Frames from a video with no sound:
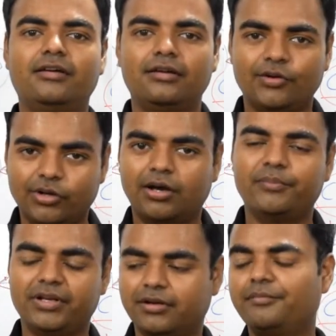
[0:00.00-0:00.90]

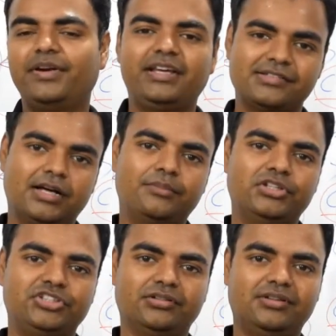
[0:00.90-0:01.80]
complete
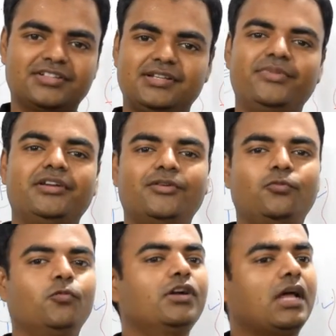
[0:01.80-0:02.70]
examination. Doesn't matter
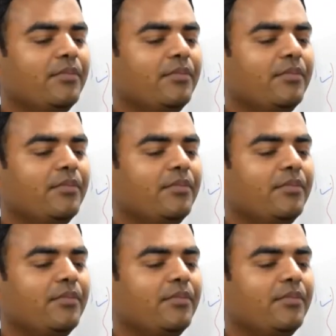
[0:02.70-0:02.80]
what,